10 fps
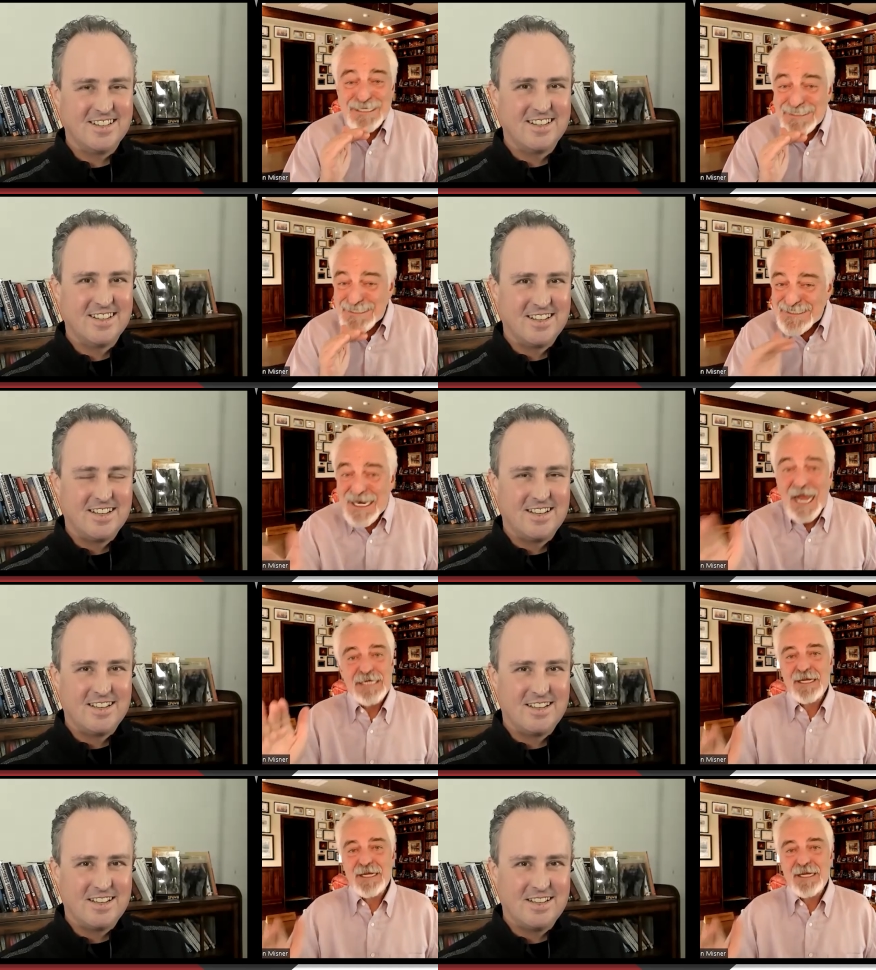Speaker 1: nine
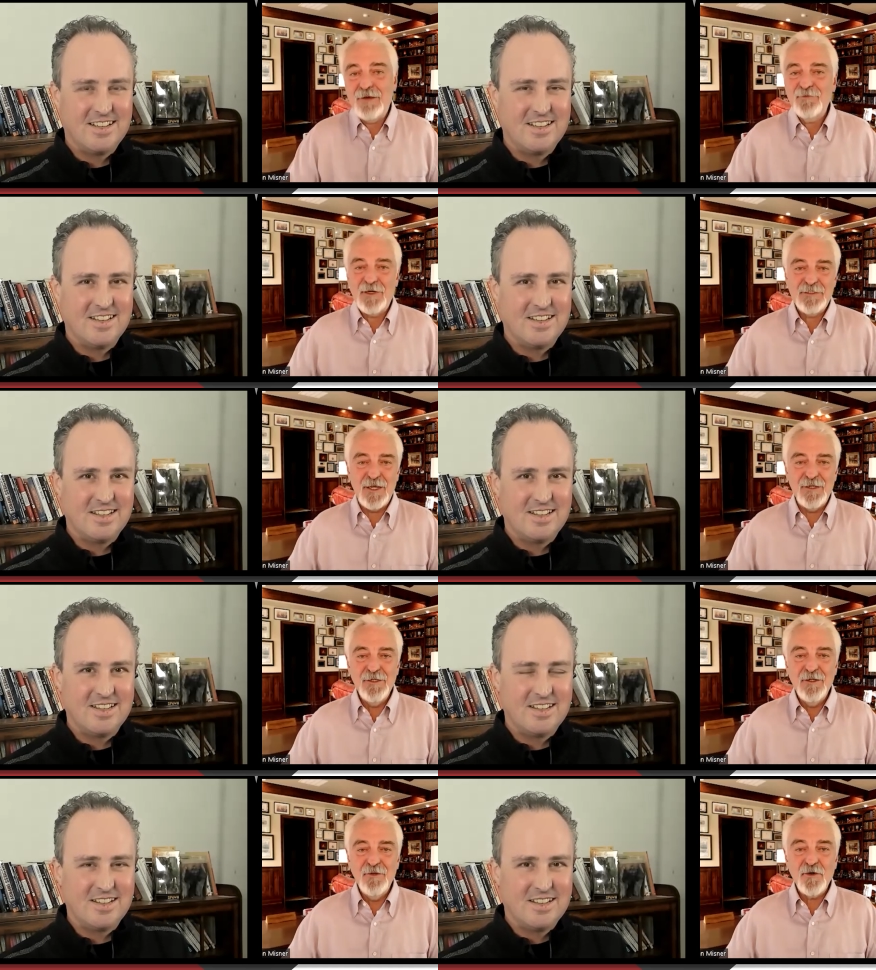times out of ten,
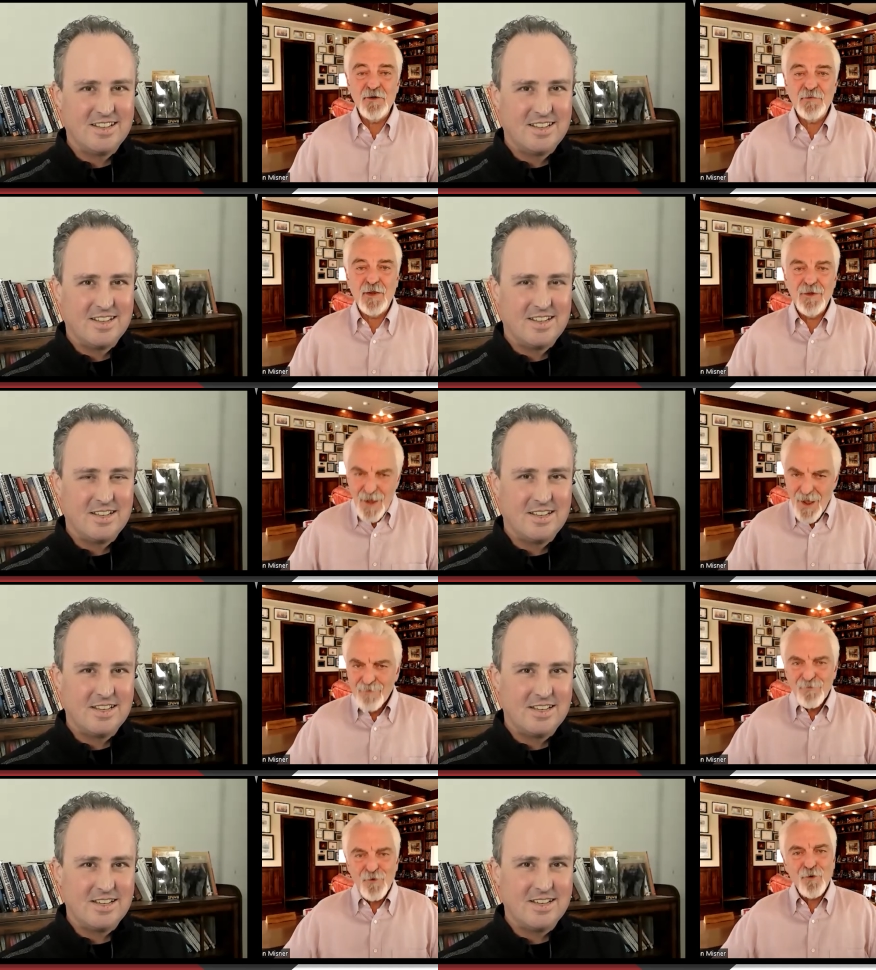they're going to say, yeah,
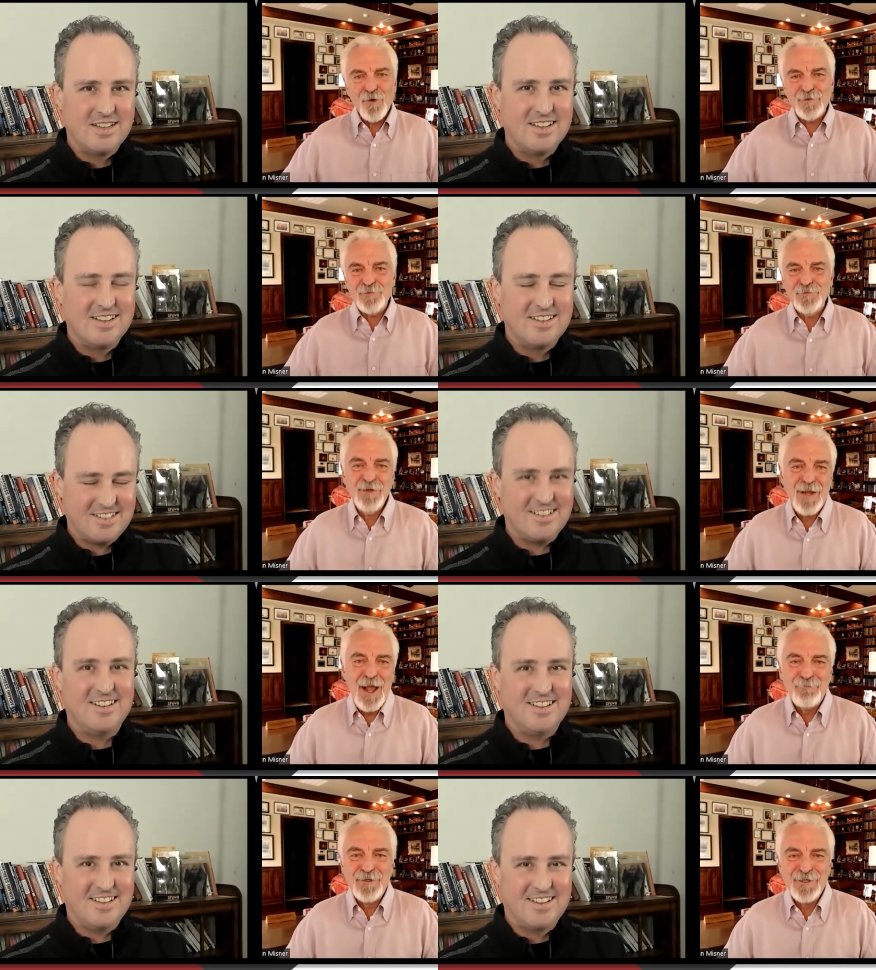of course, be
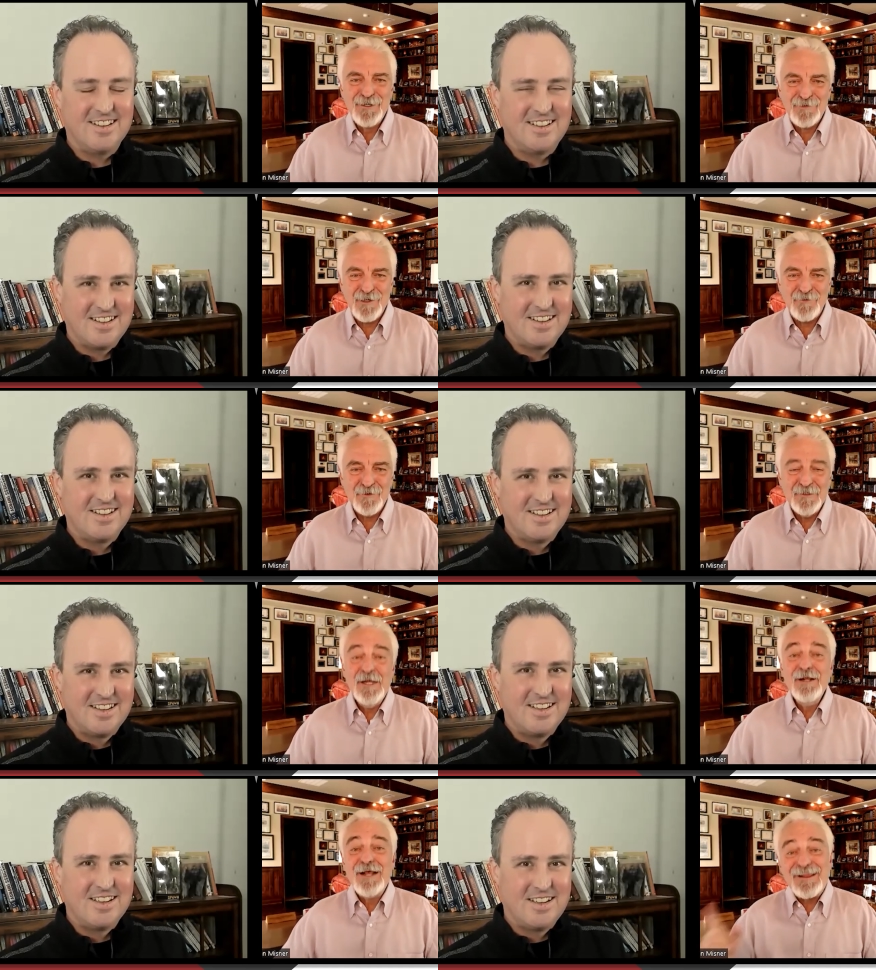happy to get together.
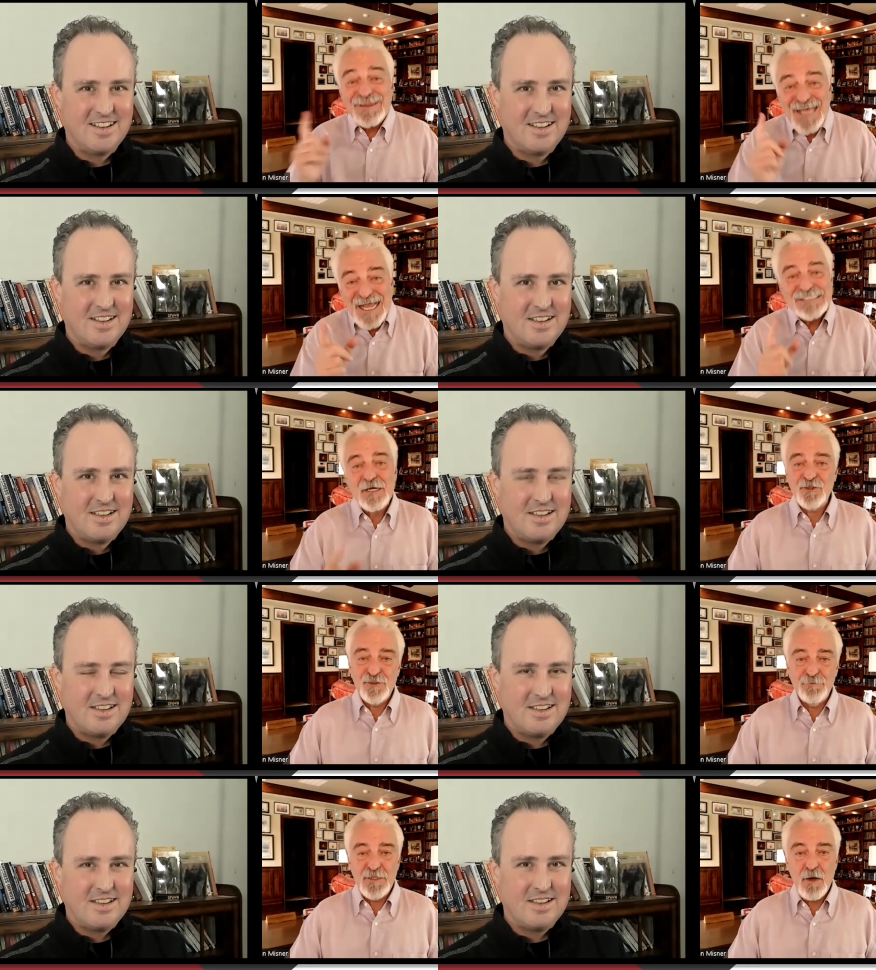That's how you should
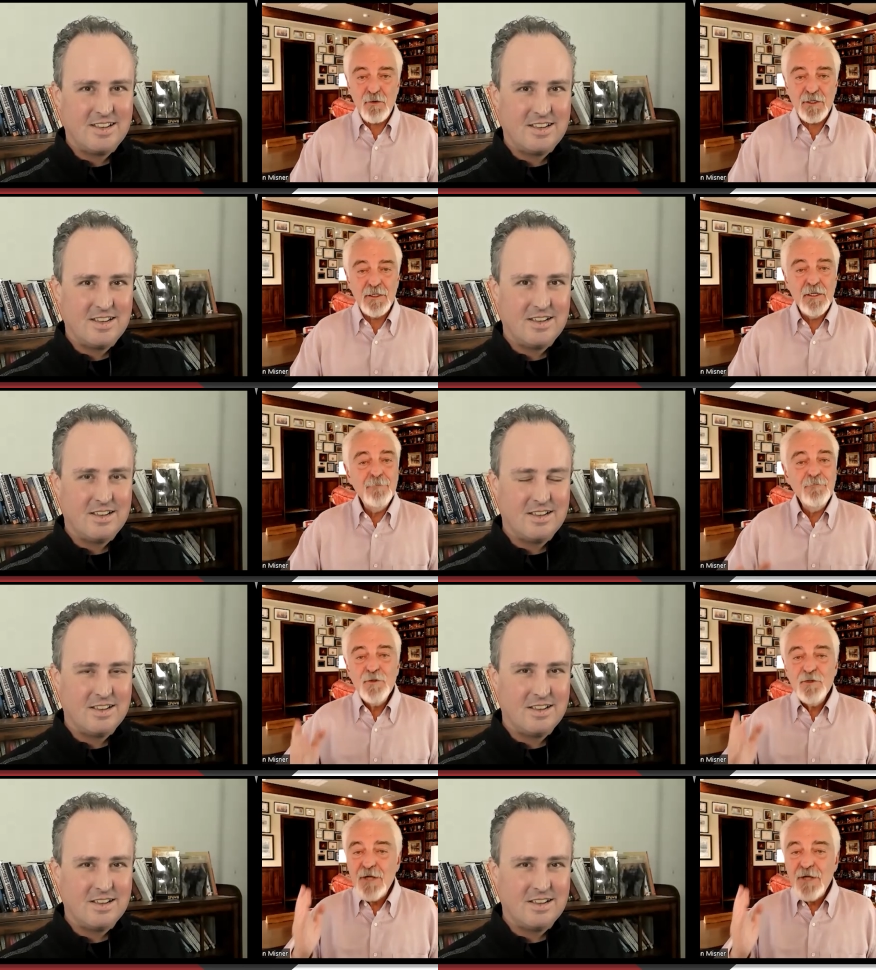be networking. You're